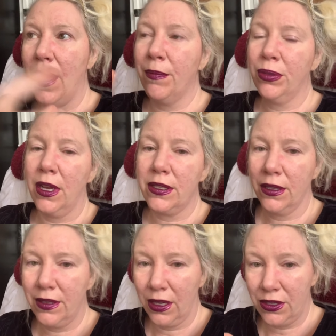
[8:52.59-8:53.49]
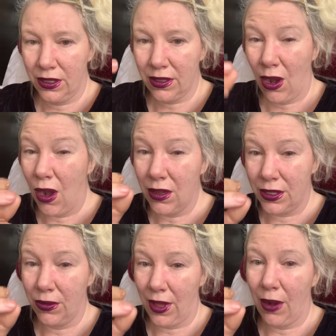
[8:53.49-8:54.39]
And plus, addiction's
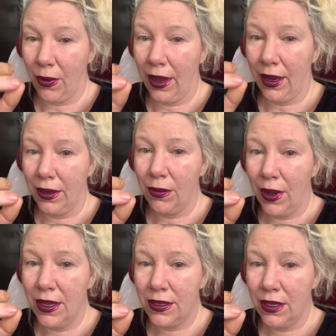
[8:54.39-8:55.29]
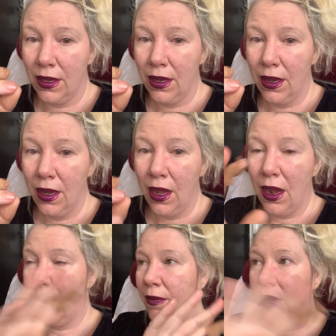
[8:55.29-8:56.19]
also that way, anyways
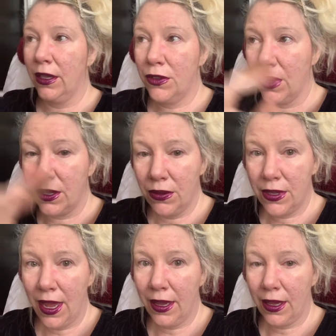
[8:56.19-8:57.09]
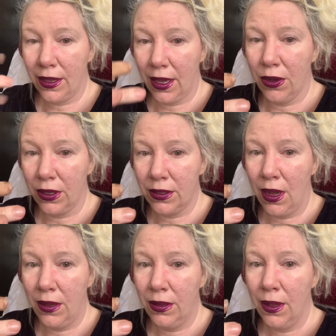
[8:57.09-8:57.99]
of any drug you take and get hooked
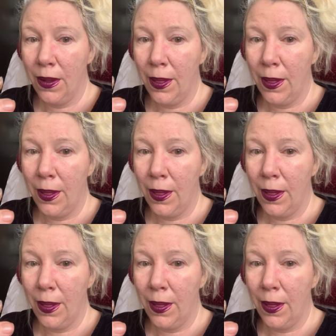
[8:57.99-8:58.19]
on,